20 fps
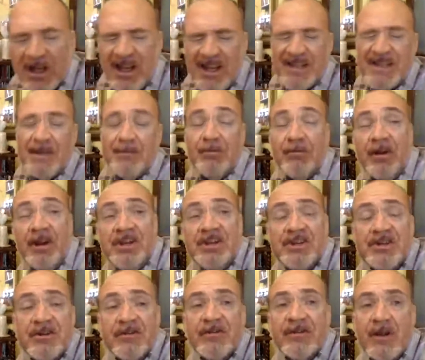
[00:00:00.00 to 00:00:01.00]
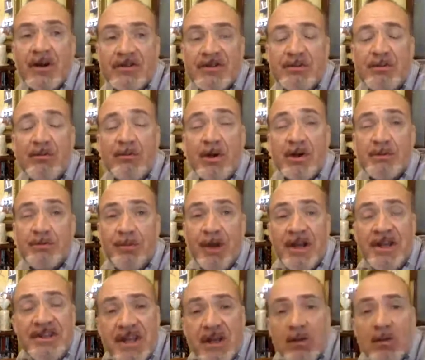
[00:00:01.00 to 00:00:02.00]
Clear separation of code. So the most
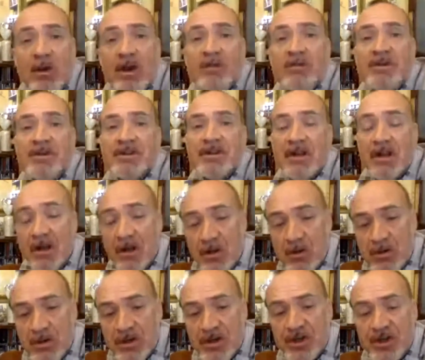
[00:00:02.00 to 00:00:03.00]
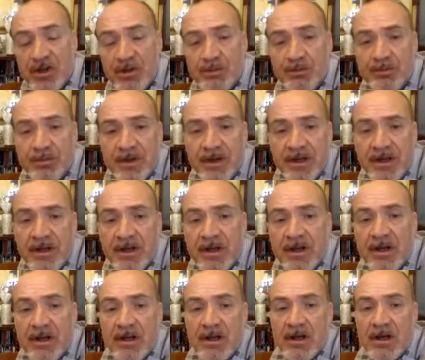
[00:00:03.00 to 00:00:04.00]
basic way in which code should be
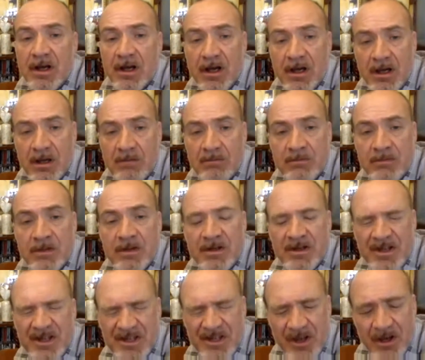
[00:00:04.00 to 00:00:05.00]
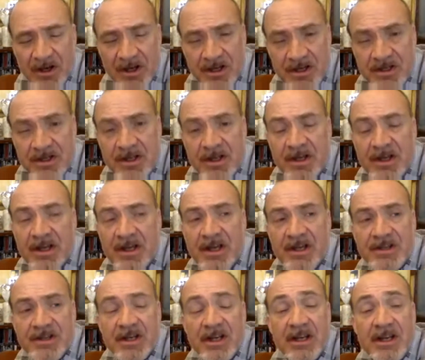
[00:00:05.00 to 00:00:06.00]
designed
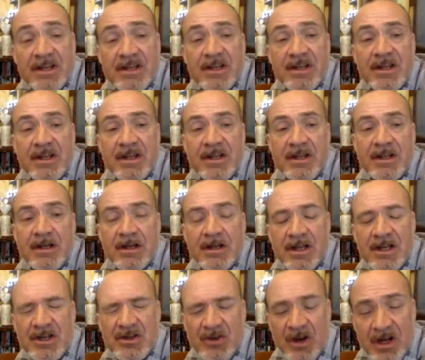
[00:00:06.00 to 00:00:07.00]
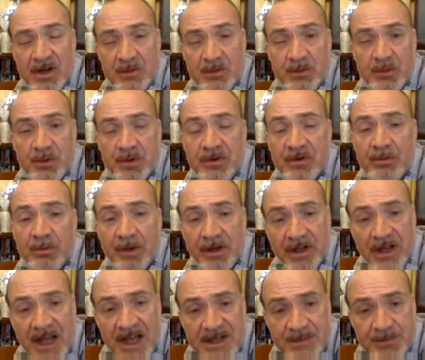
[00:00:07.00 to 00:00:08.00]
is a clear interaction between the
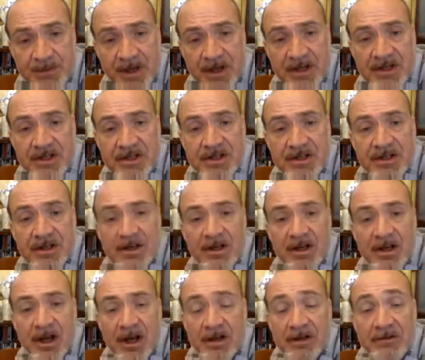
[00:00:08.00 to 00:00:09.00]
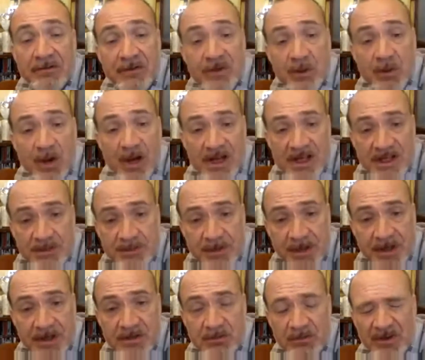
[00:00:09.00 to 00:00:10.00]
model aspects and the view
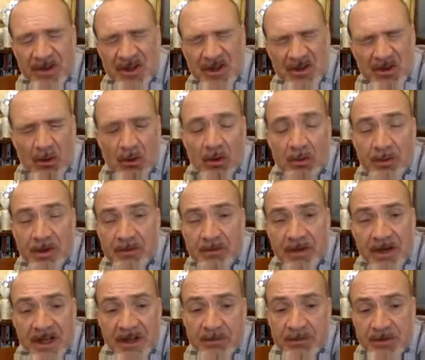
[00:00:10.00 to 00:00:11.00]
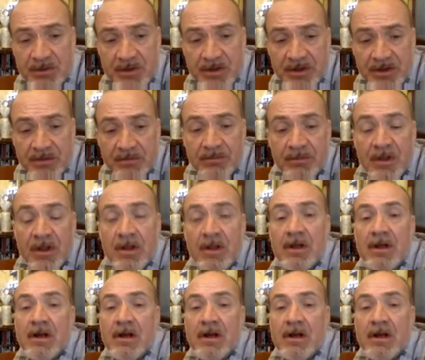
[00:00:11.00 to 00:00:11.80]
aspects, with the controller being the link between them.